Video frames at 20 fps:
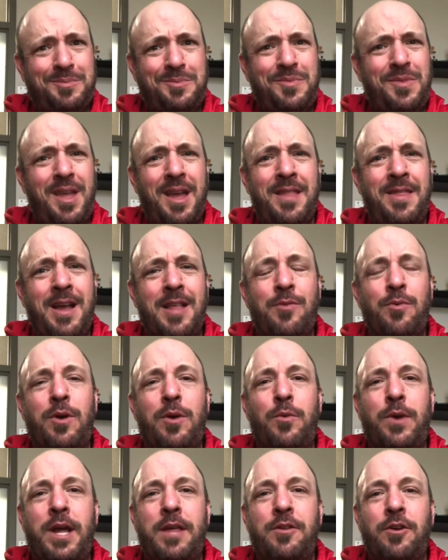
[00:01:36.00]
And that's what,
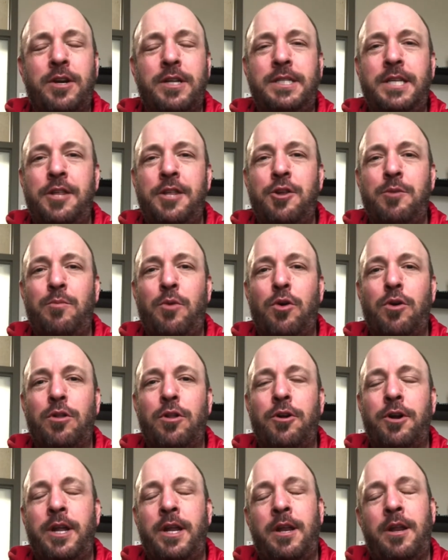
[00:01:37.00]
when I started teaching motor
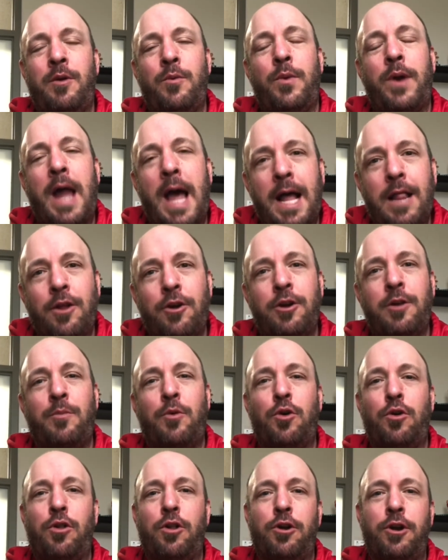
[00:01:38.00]
learning and when I learned
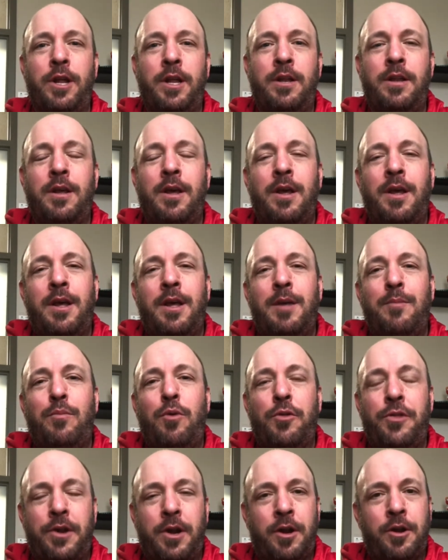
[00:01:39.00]
motor learning, both
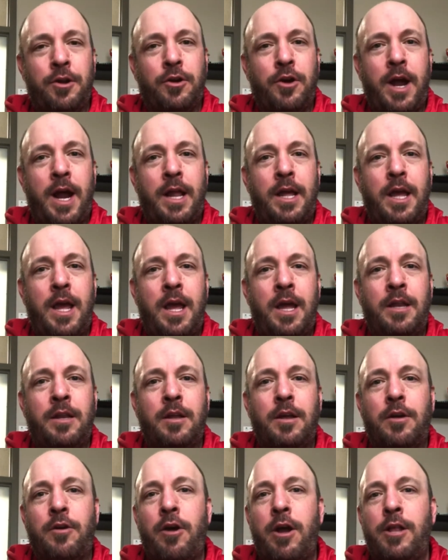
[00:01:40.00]
in undergrad and
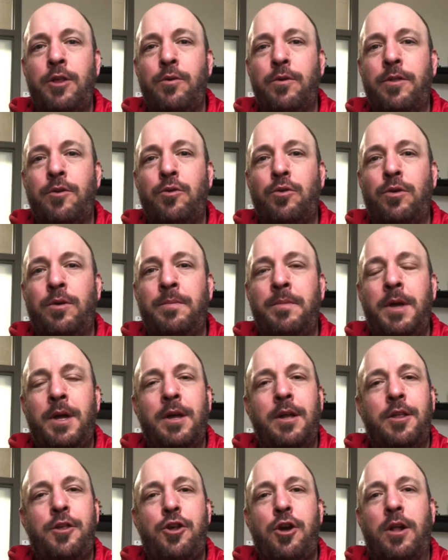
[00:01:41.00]
graduate school,
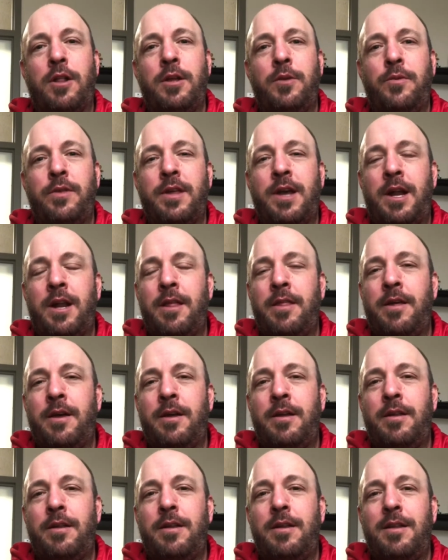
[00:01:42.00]
juggling was kind of
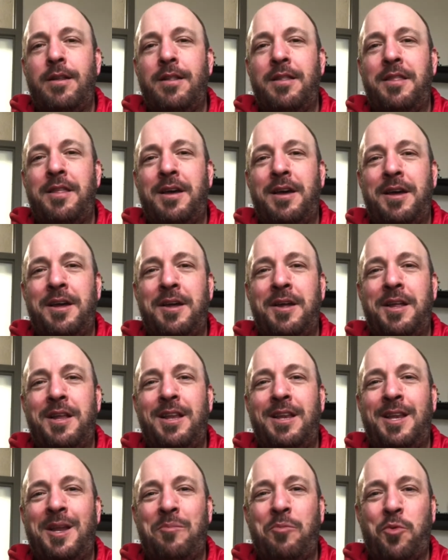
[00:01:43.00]
the
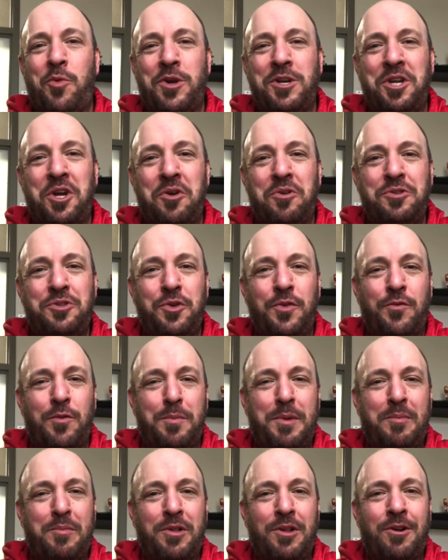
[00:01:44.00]
number one go-to for
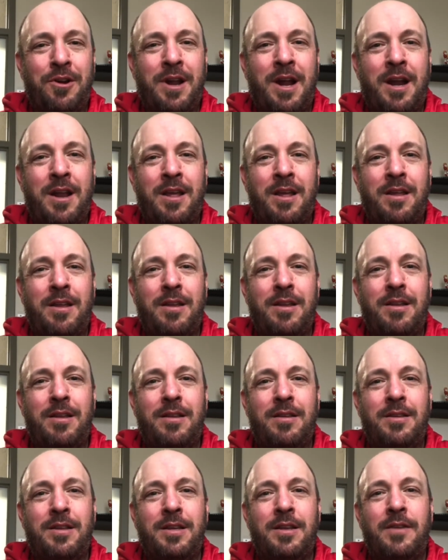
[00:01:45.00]
people learning how
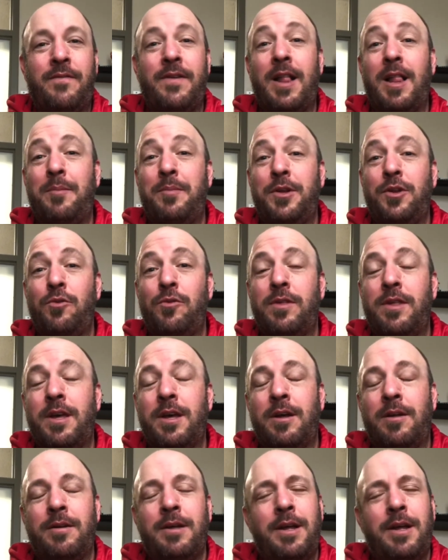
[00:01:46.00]
to develop a new skill.